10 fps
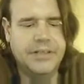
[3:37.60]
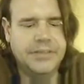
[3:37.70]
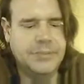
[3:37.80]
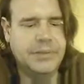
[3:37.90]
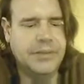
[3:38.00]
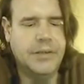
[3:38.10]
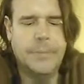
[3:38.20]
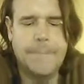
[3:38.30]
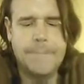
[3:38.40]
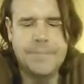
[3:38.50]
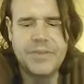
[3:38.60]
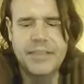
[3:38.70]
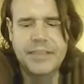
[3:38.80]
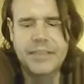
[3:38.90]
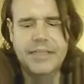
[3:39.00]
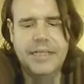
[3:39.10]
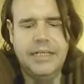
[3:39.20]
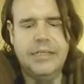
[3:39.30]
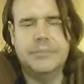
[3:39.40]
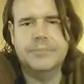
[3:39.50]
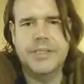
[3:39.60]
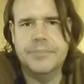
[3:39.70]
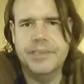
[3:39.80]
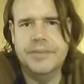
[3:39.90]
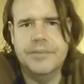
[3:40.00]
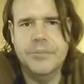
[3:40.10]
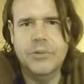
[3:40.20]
they've been giving more to Democrats. No figure.